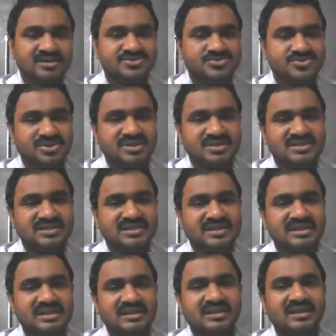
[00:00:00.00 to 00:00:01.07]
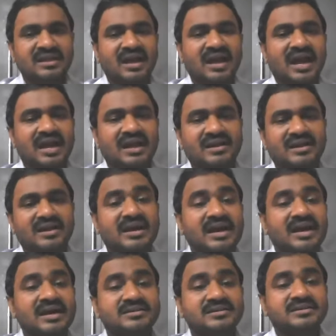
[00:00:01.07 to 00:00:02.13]
juridical, and
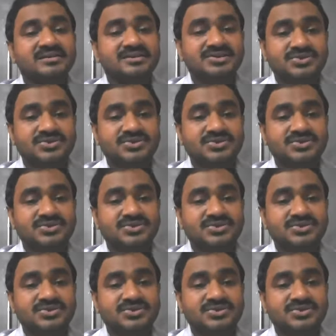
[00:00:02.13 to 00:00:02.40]
other